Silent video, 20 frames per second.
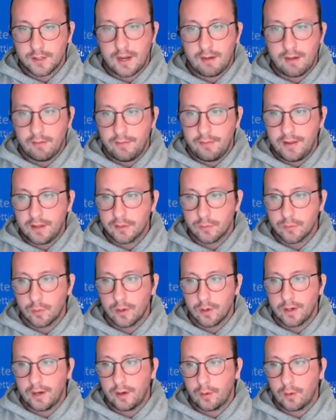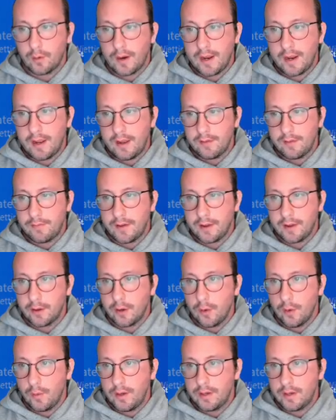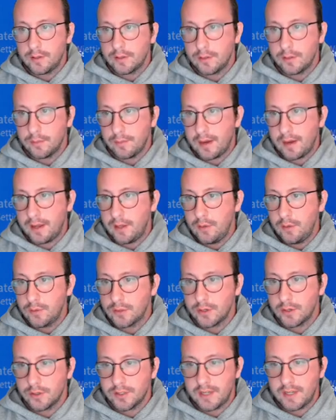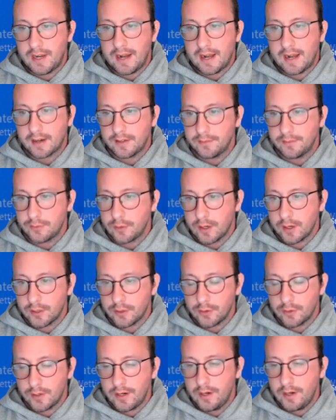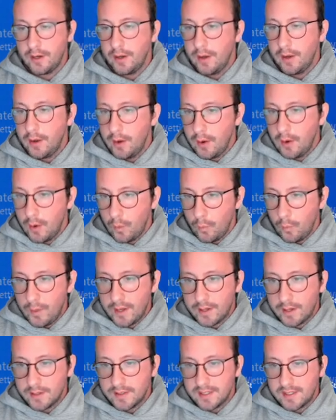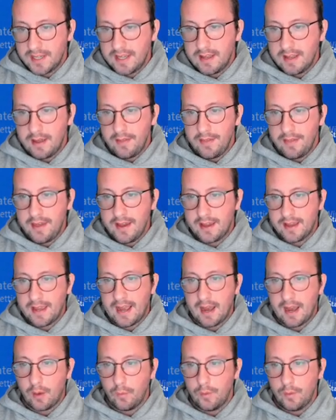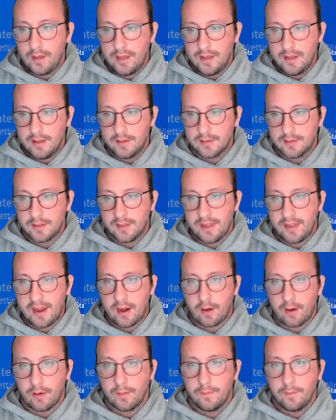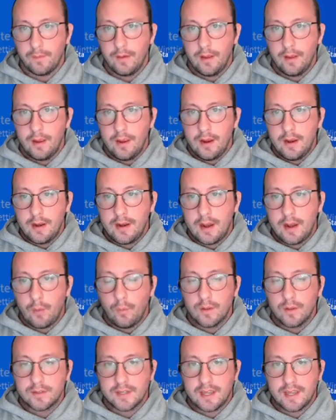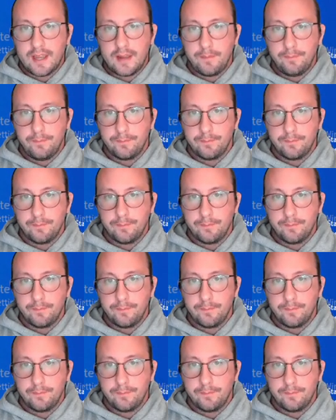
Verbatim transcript: Everything is working great. If I go into my users in Active Directory, we can see the account is there. Now, once again,